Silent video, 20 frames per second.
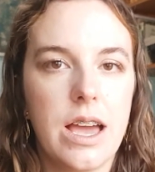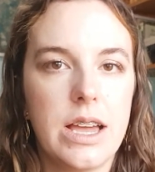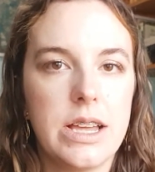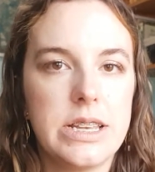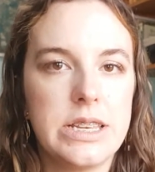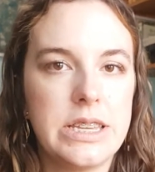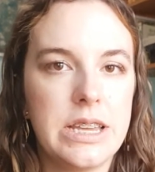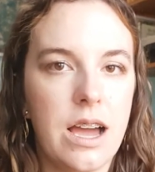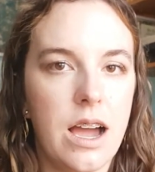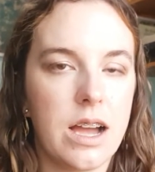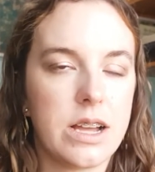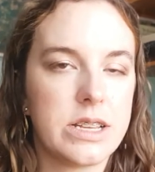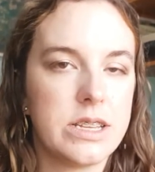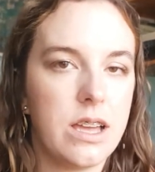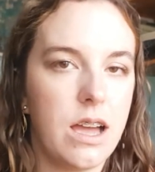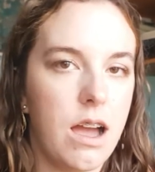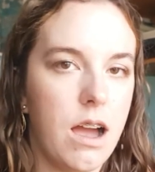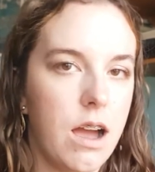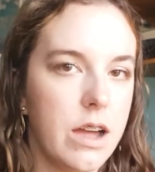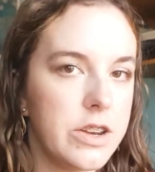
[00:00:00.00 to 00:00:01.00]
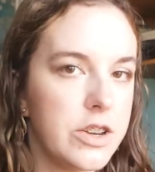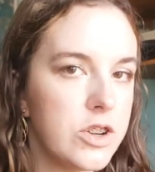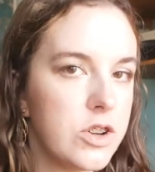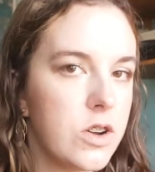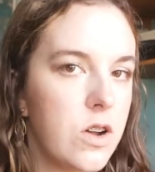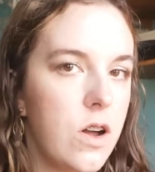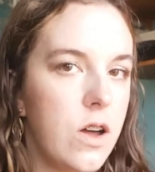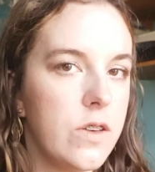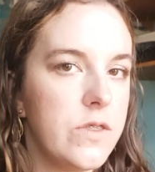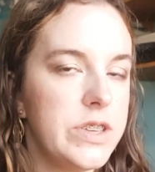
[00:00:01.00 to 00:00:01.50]
tucked under
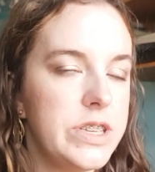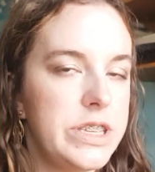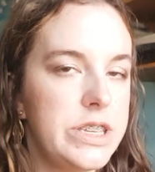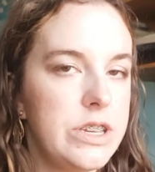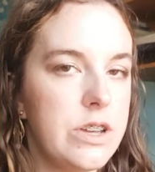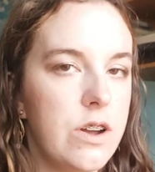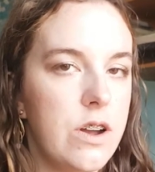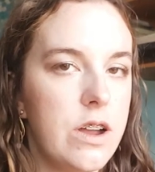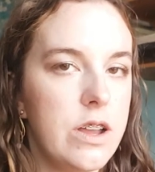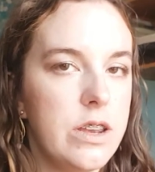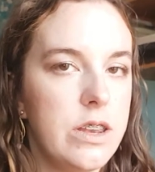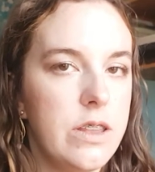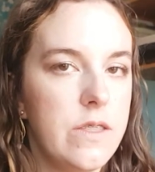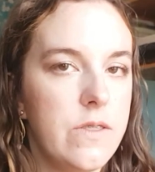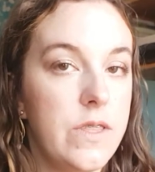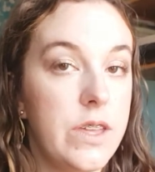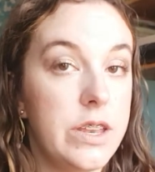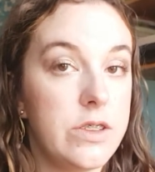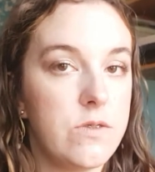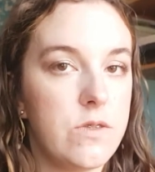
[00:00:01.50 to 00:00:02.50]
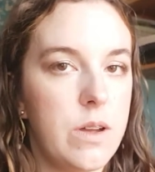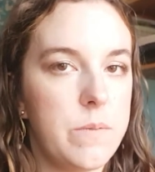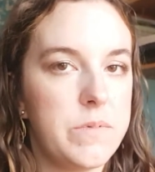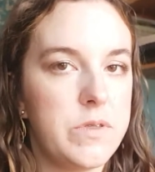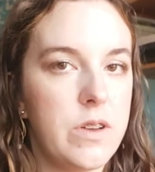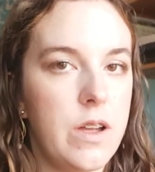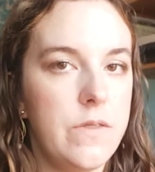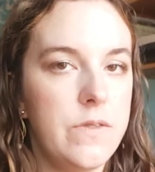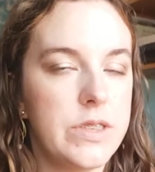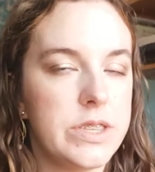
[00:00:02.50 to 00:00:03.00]
all this yarn that is wrapped
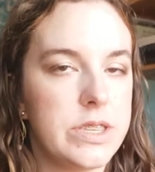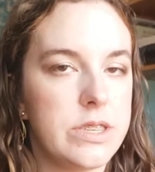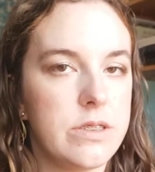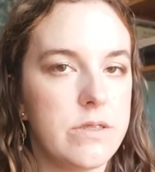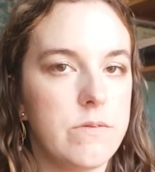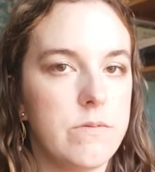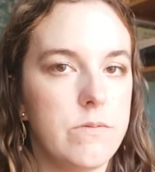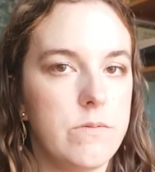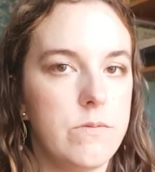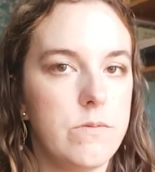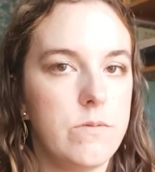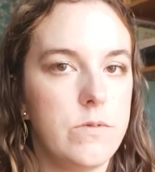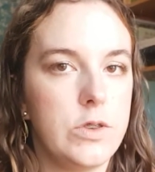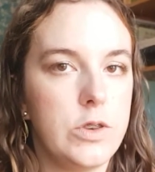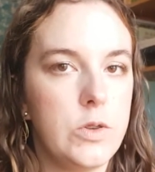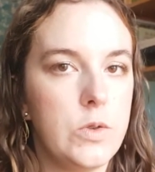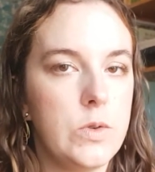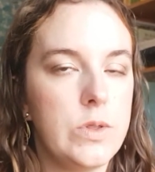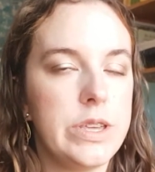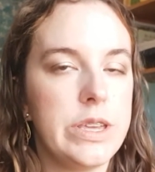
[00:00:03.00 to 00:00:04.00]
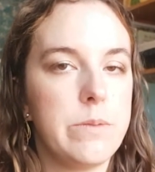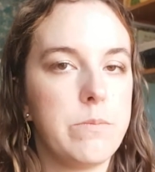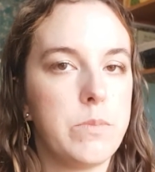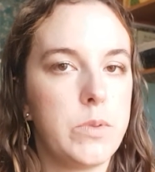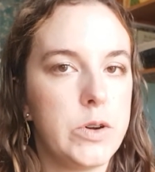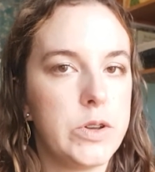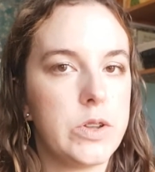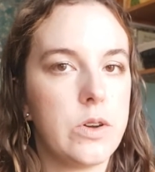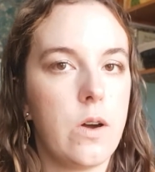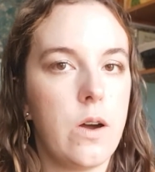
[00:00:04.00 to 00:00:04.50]
around, this newly
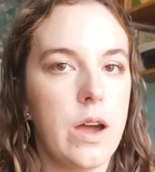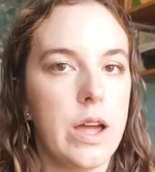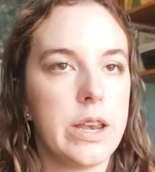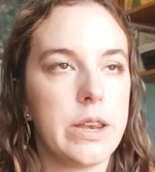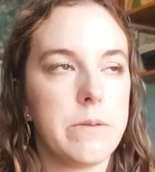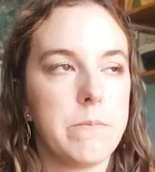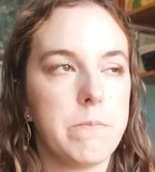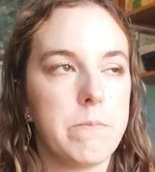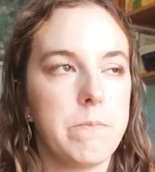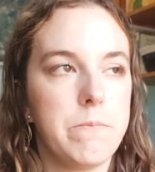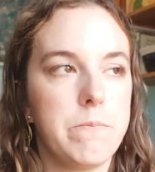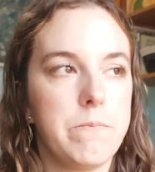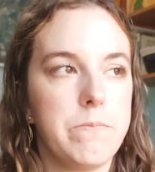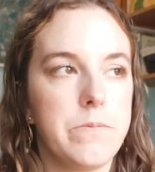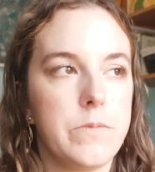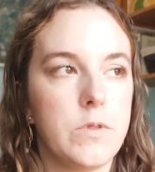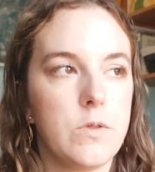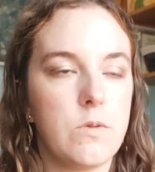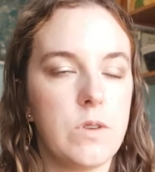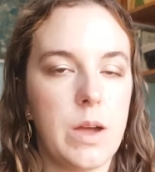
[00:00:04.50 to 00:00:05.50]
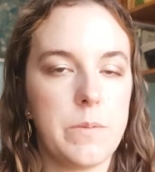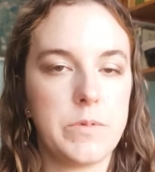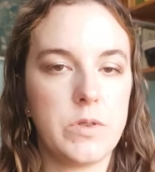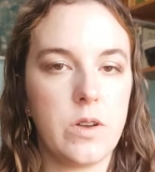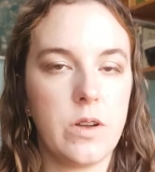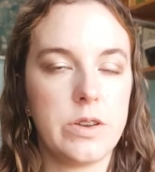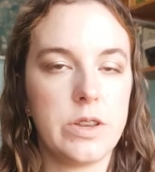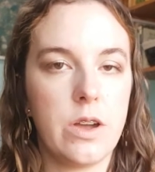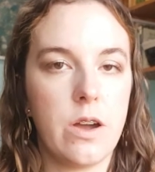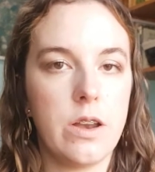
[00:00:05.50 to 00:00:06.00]
put on wrapped
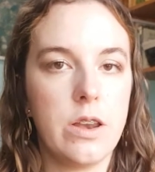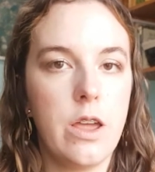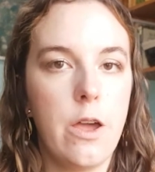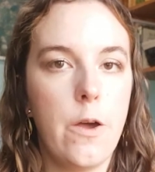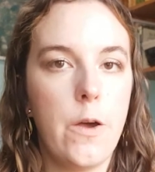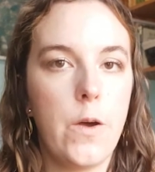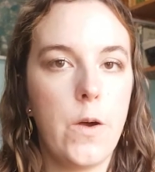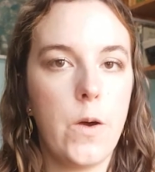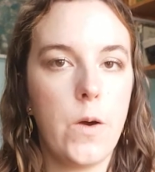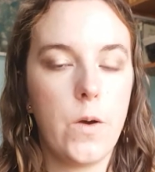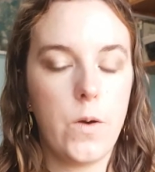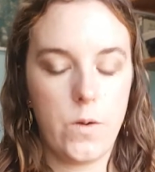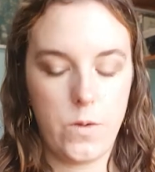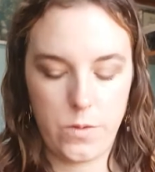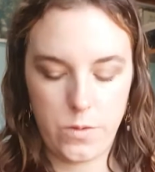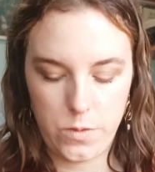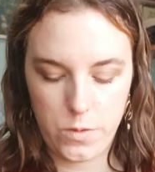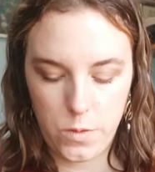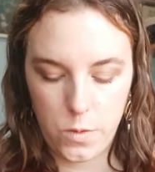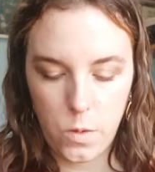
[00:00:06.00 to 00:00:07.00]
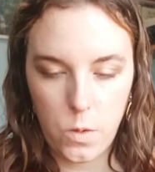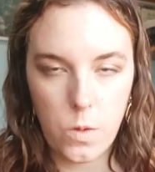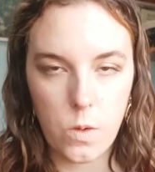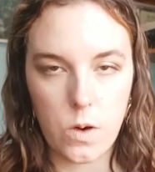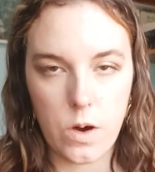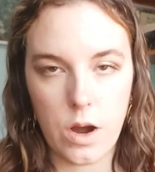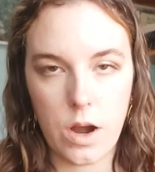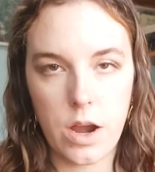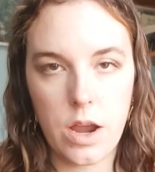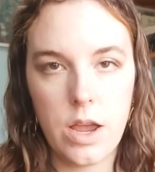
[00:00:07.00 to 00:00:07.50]
around yarn?
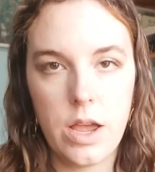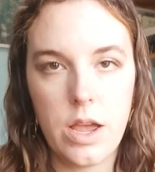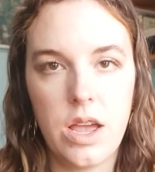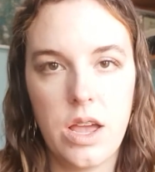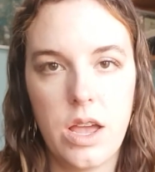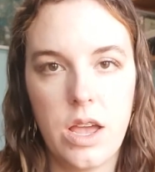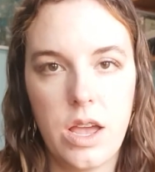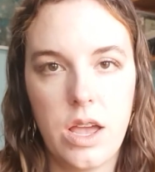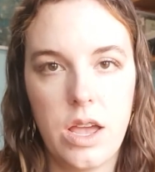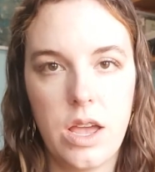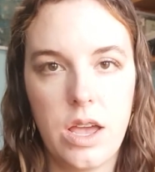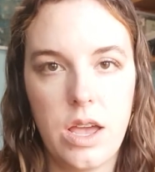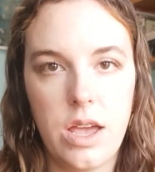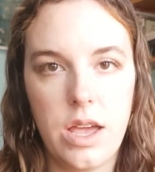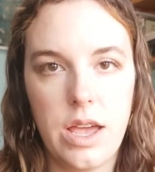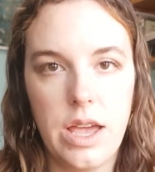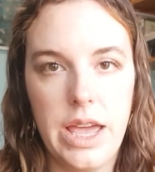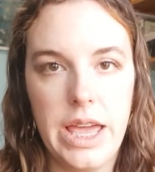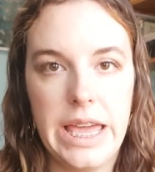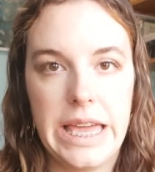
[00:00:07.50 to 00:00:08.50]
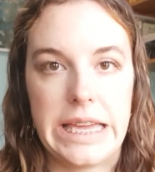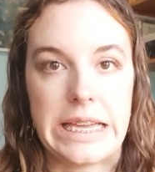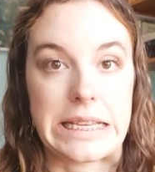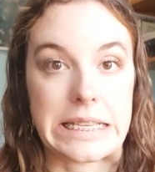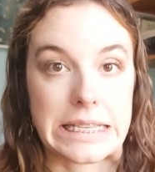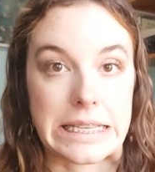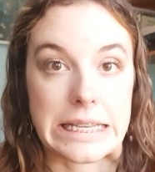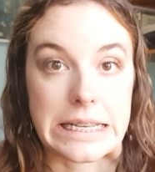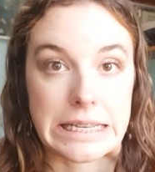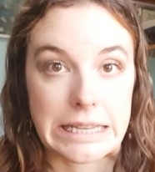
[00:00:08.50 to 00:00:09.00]
Or is
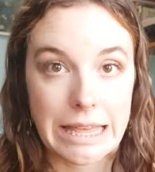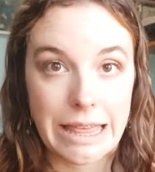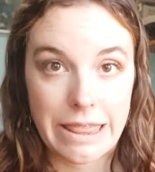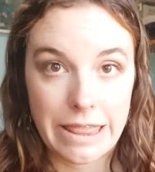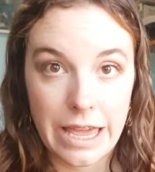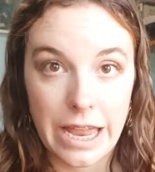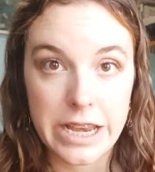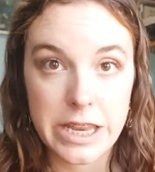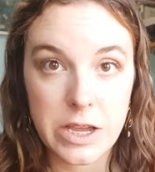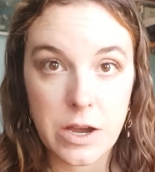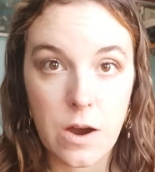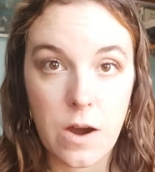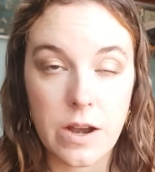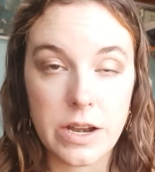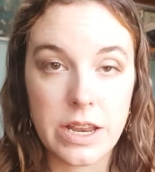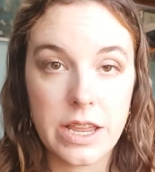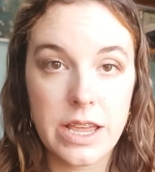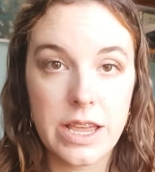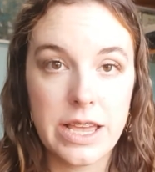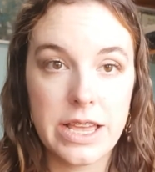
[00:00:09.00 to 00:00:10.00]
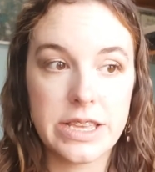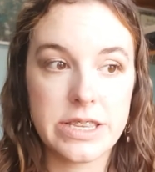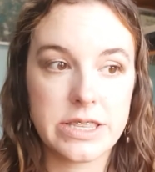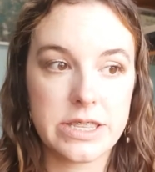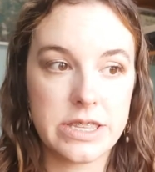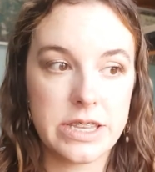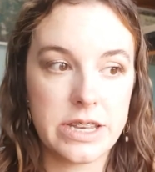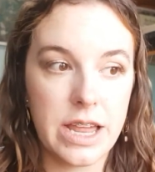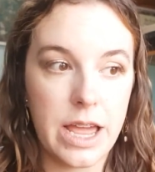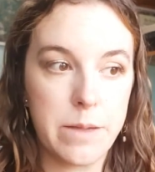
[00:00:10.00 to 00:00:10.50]
it that yarn?
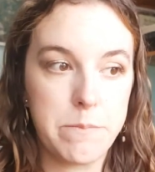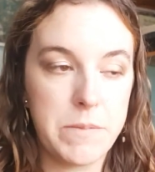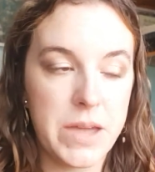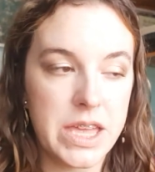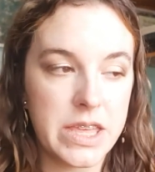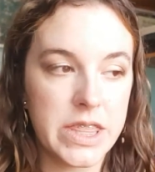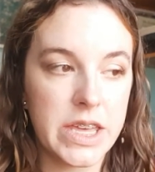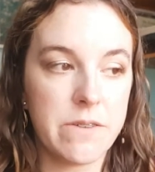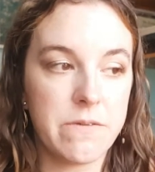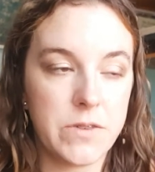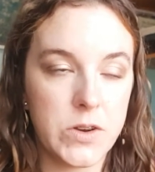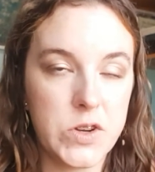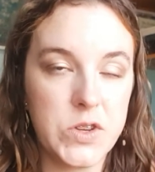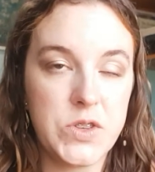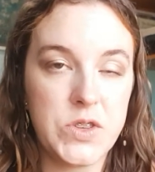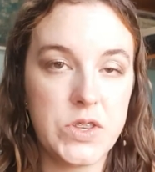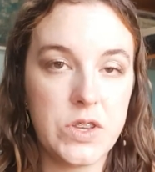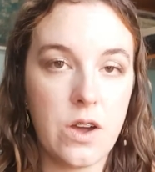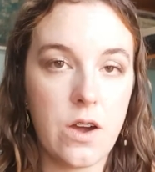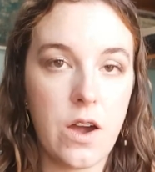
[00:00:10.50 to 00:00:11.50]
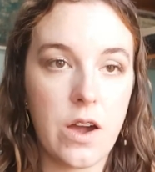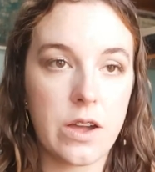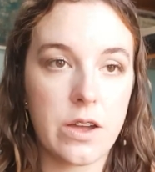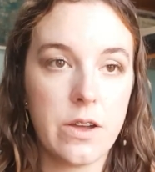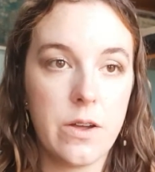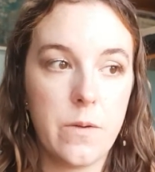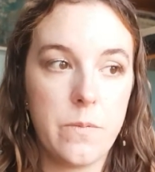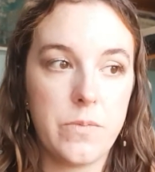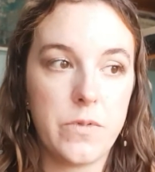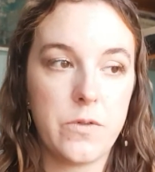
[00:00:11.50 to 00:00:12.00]
Did I make that first sock
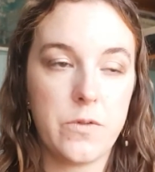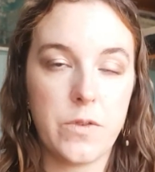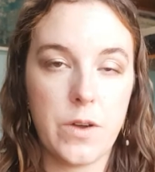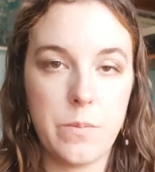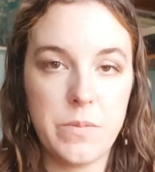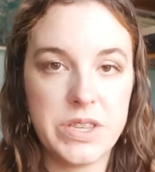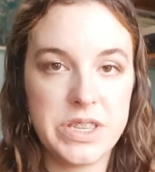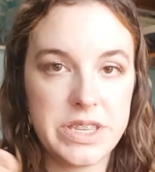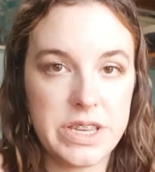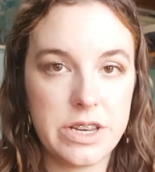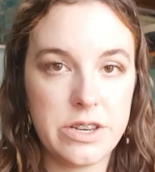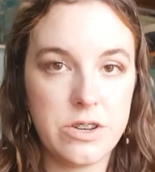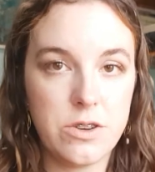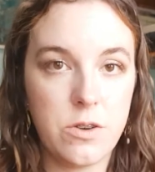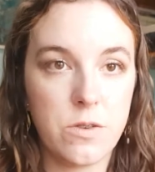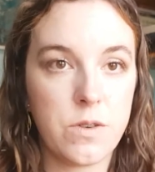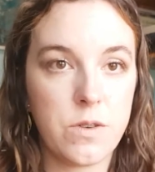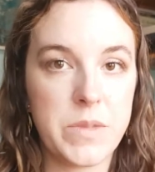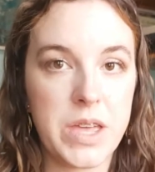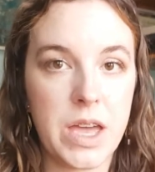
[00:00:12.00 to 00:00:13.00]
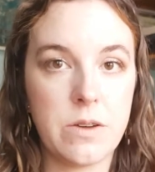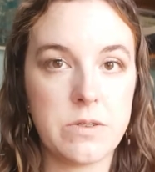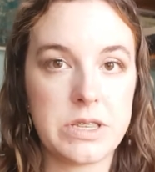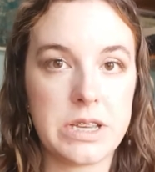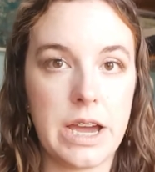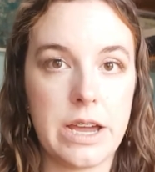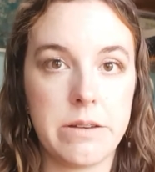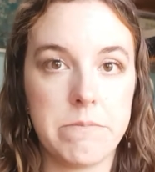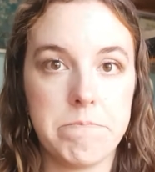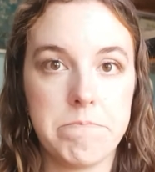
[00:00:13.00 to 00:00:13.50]
from the center or from the outside?